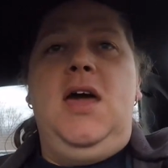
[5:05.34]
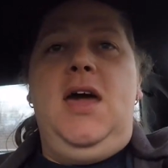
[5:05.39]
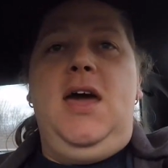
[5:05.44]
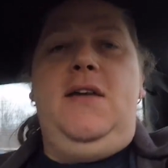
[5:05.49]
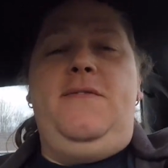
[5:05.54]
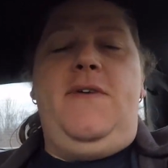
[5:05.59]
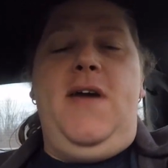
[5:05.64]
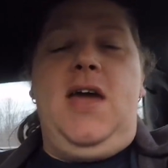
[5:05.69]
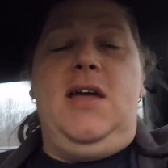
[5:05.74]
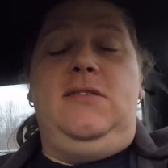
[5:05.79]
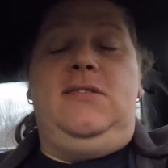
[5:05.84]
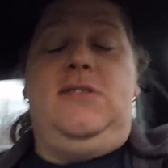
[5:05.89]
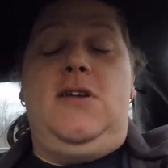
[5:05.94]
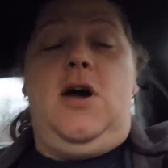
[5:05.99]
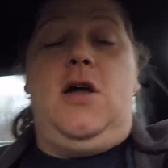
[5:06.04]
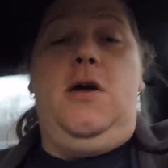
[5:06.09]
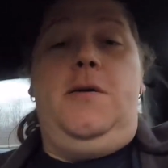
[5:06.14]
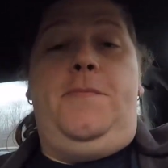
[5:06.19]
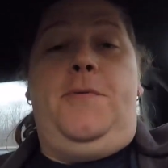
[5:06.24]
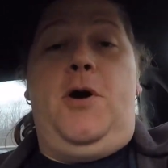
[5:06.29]
Advanced
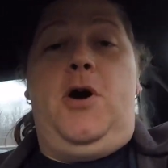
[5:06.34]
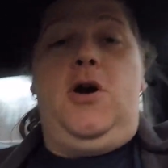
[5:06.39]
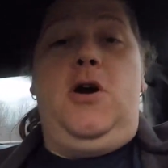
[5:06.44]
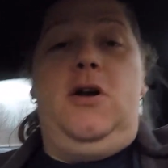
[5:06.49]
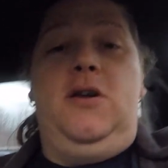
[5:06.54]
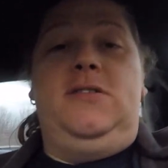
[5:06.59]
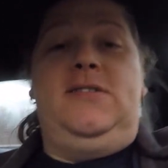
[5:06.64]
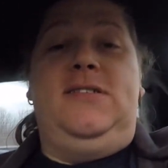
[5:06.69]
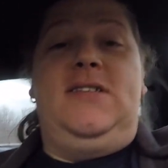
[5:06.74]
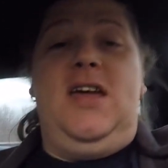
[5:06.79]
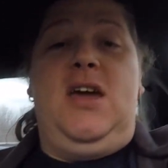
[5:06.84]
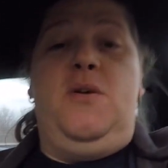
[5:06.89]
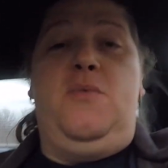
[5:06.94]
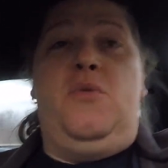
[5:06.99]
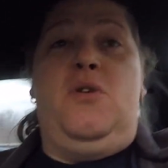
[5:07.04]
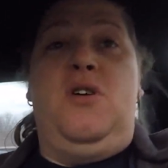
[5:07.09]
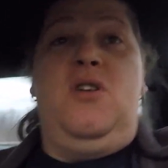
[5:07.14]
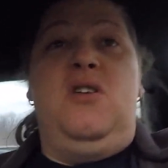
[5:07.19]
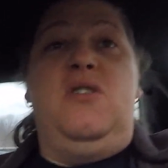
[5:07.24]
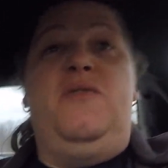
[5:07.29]
Auto Parts. They
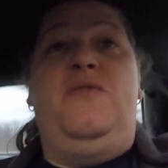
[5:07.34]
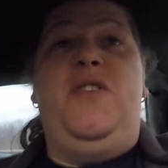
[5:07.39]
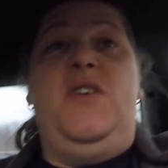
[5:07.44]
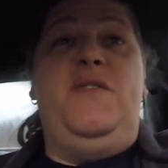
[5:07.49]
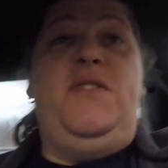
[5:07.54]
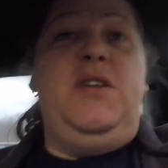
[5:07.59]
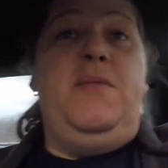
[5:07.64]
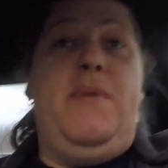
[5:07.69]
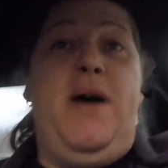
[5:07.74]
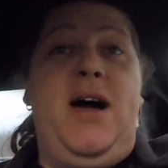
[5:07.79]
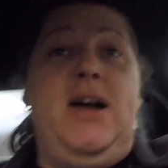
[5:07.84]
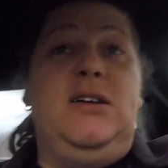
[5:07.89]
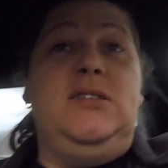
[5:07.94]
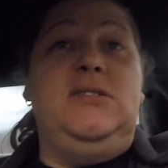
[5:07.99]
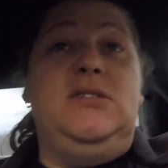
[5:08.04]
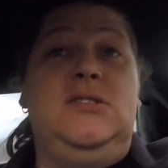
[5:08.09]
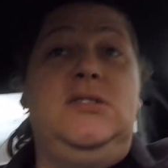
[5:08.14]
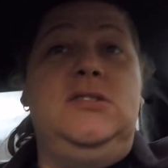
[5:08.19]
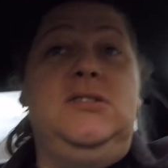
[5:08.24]
were 50 bucks.